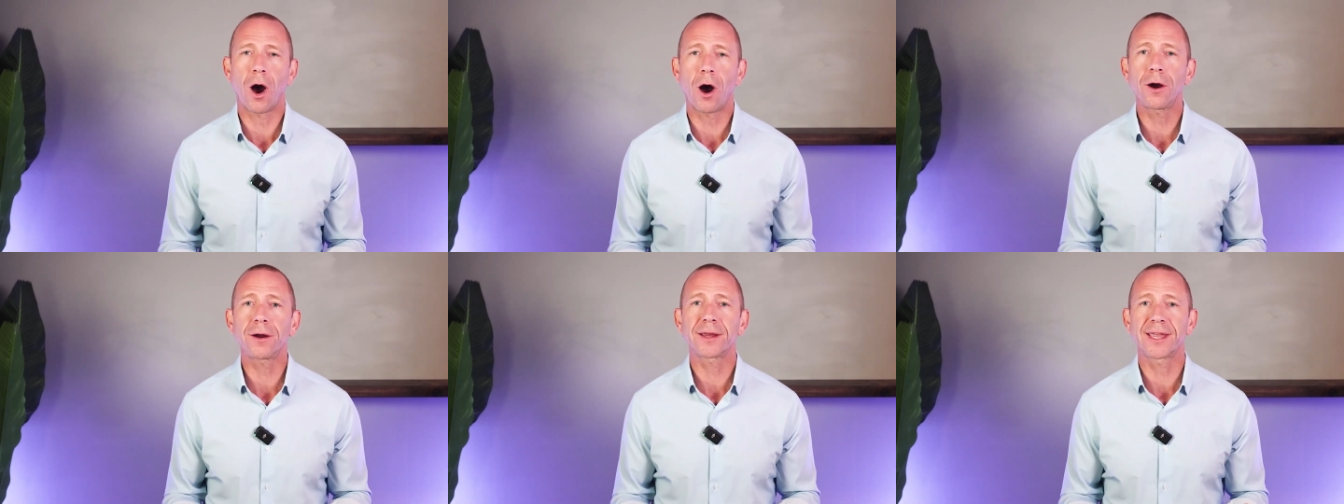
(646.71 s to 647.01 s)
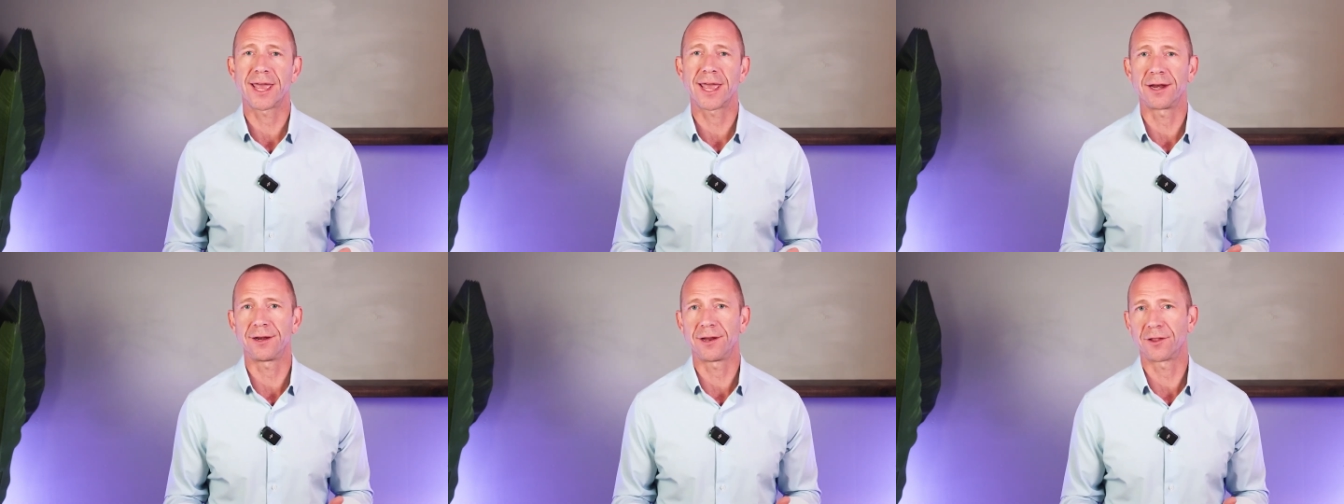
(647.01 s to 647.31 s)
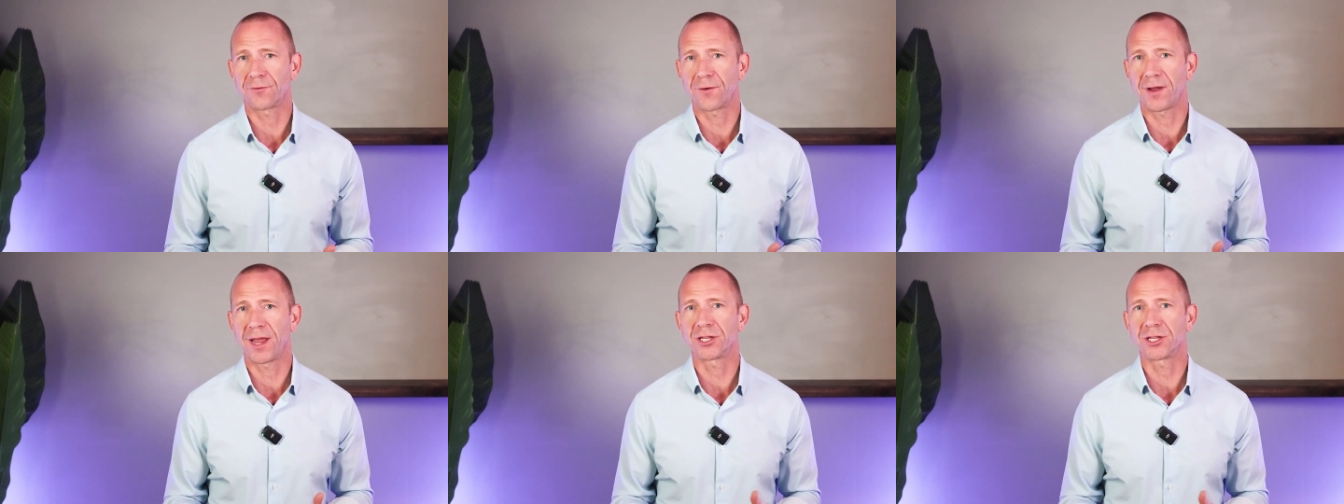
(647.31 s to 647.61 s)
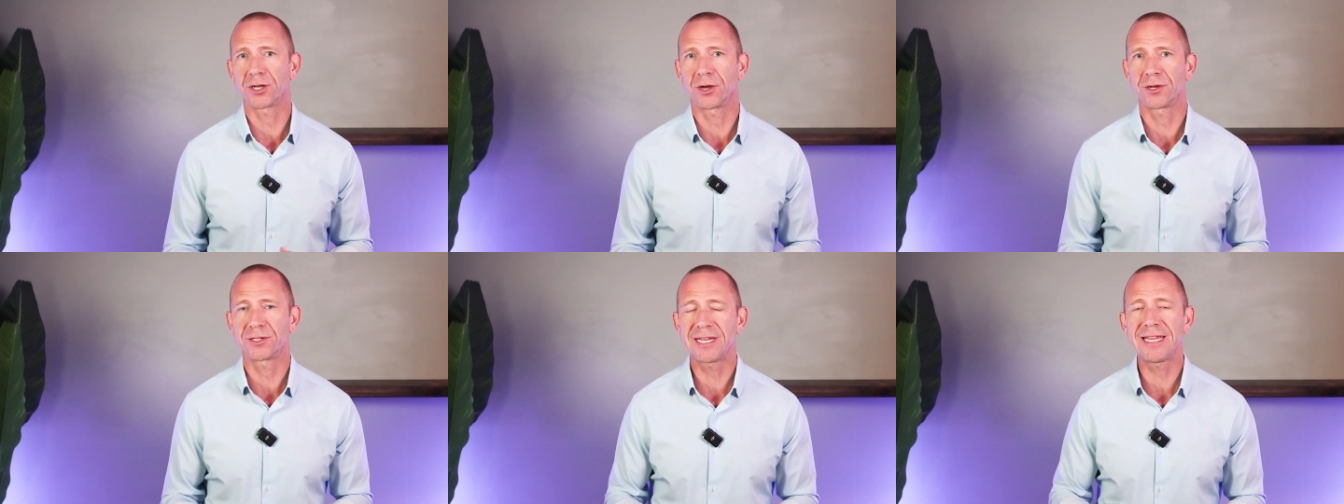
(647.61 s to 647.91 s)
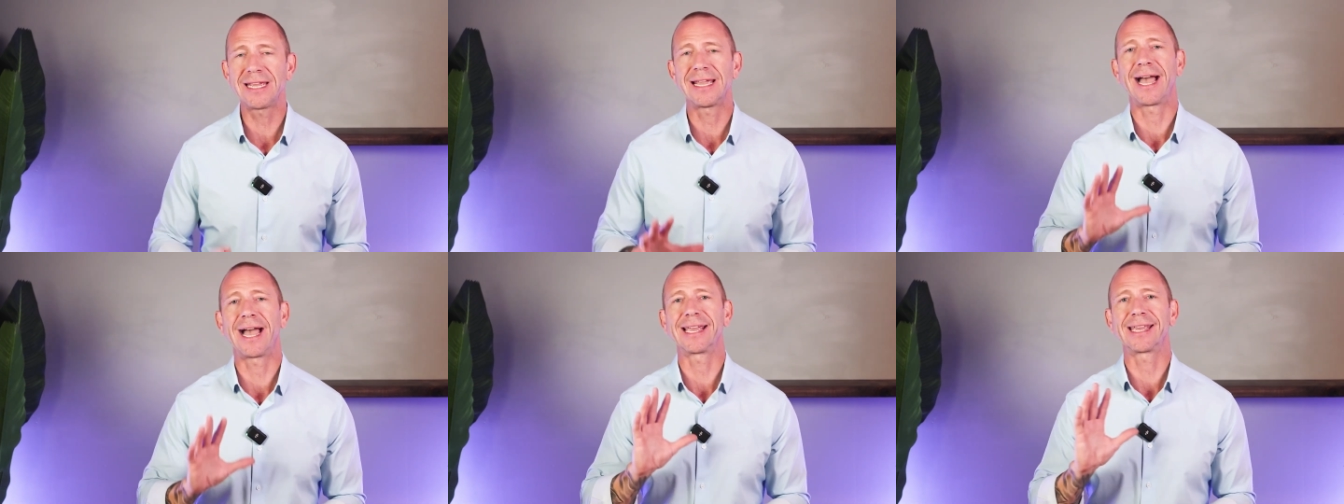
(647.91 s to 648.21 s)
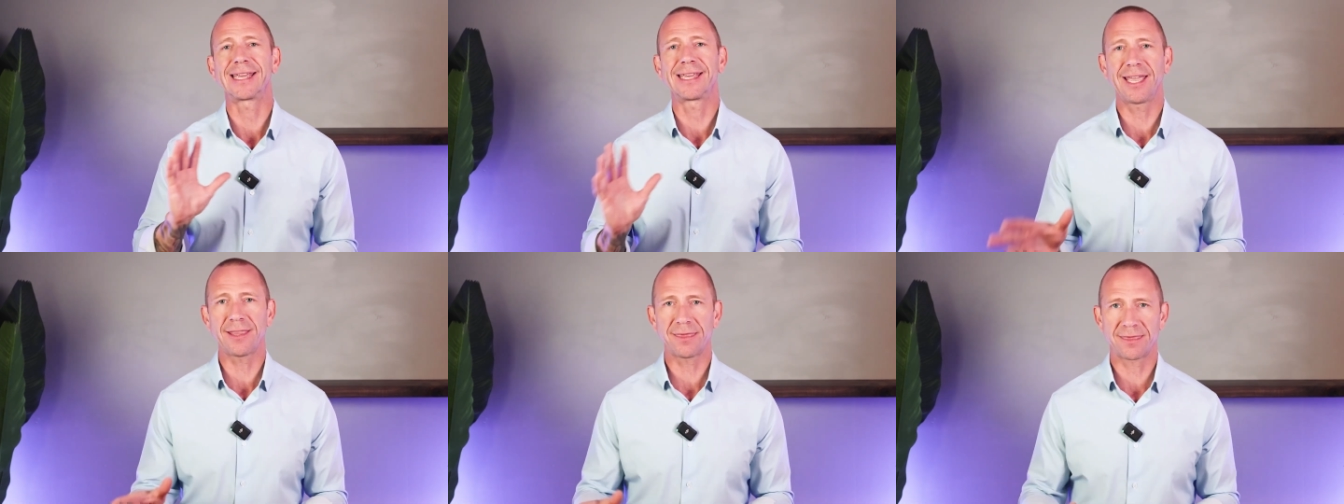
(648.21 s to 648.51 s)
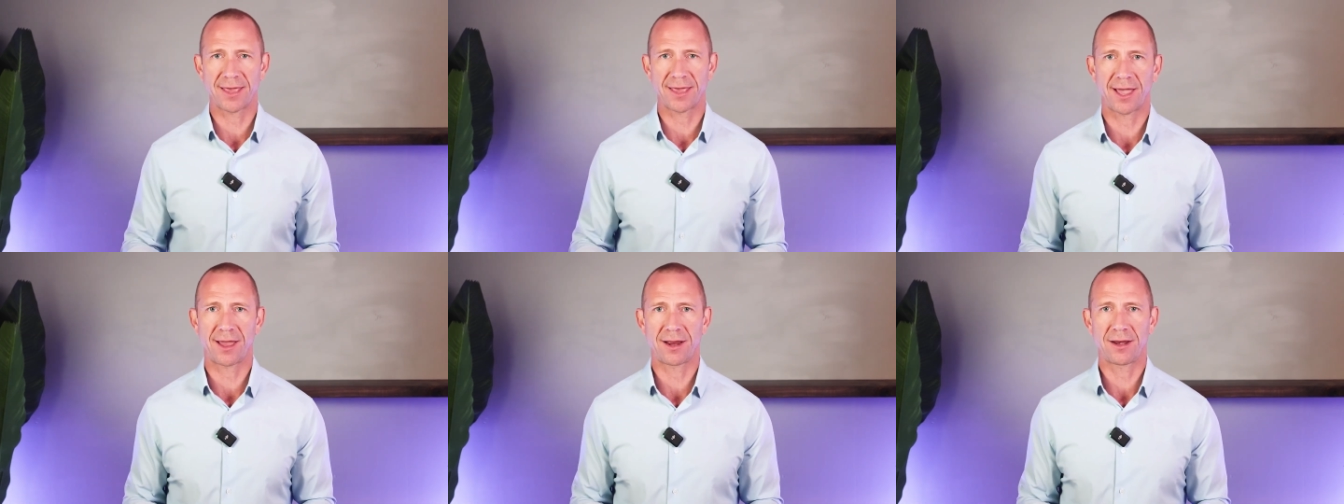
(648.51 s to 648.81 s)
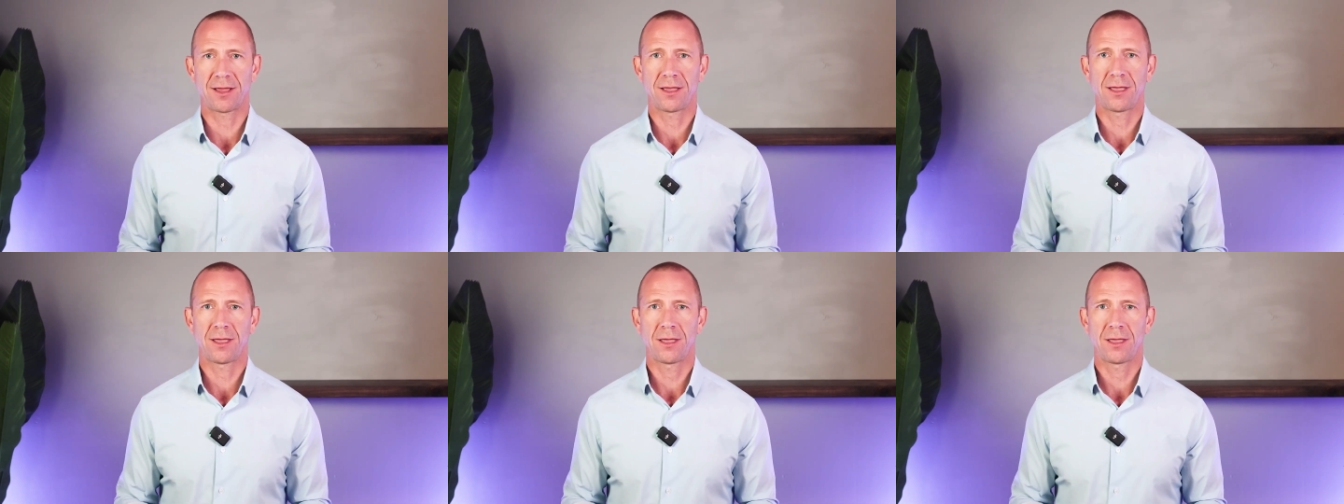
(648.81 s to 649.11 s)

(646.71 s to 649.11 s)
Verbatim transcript: are candidates for HRT. I get that.